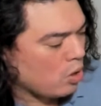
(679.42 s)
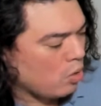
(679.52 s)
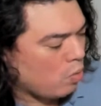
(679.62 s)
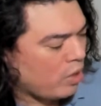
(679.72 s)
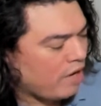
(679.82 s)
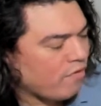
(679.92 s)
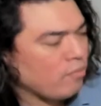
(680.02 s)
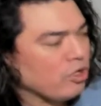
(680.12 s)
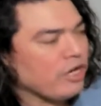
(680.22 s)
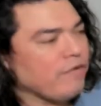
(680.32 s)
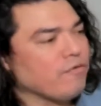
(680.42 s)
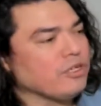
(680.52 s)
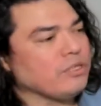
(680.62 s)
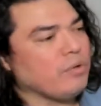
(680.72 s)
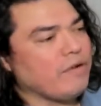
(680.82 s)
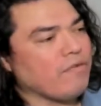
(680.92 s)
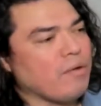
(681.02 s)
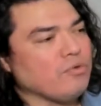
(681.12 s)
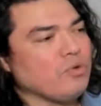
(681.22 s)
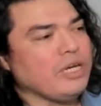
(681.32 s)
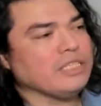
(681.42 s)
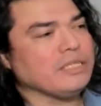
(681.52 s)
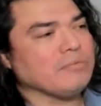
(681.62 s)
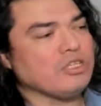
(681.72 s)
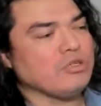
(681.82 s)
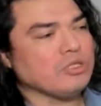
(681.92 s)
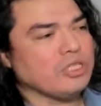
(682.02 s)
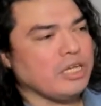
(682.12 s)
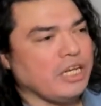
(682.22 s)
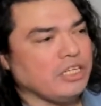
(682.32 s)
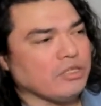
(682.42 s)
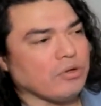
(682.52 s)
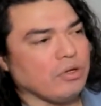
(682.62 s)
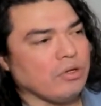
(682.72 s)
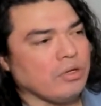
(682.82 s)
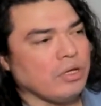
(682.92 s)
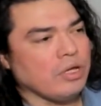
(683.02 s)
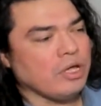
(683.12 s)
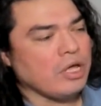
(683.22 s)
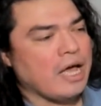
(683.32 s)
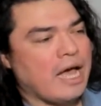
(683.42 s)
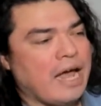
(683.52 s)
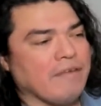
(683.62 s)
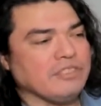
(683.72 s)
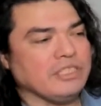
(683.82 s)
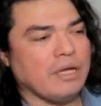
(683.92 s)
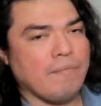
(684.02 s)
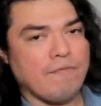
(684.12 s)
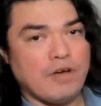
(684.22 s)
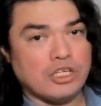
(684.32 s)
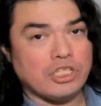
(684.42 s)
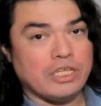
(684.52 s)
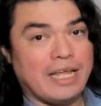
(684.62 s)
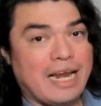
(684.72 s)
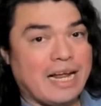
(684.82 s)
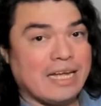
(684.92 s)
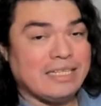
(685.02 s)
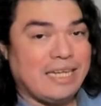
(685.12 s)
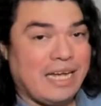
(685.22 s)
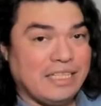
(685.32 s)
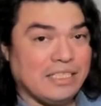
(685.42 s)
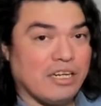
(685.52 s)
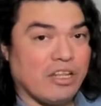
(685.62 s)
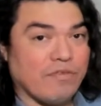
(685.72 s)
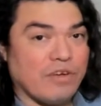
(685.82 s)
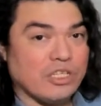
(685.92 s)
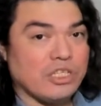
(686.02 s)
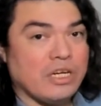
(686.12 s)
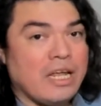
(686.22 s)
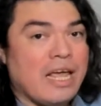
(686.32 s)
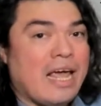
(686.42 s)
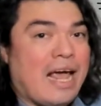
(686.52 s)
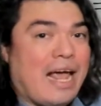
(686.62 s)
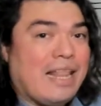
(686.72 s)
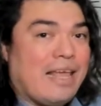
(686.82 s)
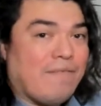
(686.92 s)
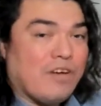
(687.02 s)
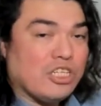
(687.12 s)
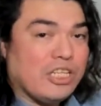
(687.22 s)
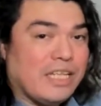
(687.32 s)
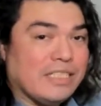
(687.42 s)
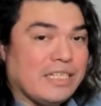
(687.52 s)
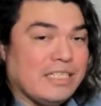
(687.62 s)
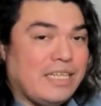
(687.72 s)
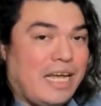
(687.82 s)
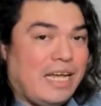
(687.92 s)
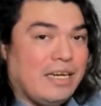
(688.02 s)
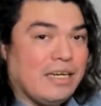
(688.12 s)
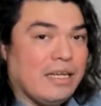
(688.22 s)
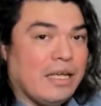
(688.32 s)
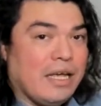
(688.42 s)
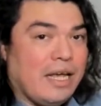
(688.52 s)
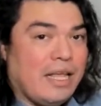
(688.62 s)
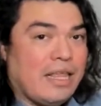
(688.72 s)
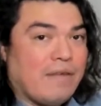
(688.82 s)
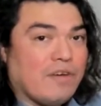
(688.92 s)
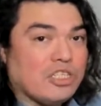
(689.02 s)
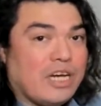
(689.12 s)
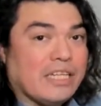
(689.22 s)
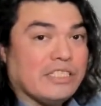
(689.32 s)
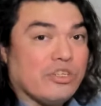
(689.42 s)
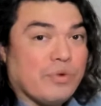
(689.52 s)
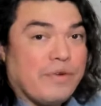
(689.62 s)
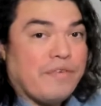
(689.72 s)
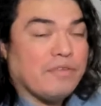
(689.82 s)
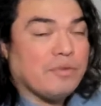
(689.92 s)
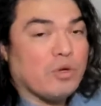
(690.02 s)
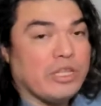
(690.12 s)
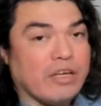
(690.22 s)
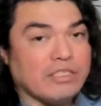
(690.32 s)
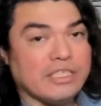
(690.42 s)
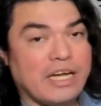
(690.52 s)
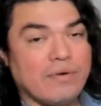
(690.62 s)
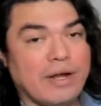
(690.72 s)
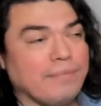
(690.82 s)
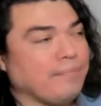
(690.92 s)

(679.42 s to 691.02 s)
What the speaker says: whenever I'm doing a substitution integral, I have some function that contains another function, and that function that's contained in that function has the derivative somewhere on the outside, right?